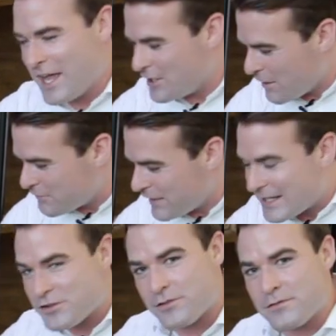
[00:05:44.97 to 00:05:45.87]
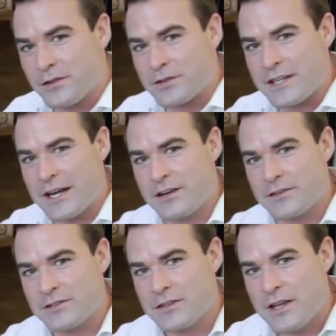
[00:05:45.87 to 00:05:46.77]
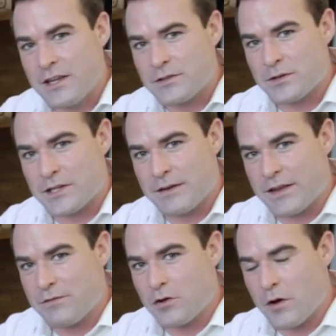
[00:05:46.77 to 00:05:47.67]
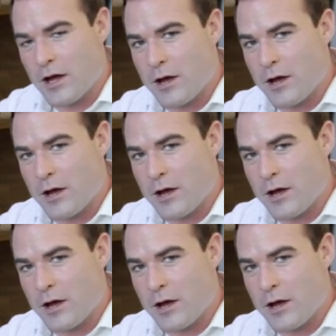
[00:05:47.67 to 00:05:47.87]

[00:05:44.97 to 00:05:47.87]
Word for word: You have nitrogen-filled tires, so it's going to give you a,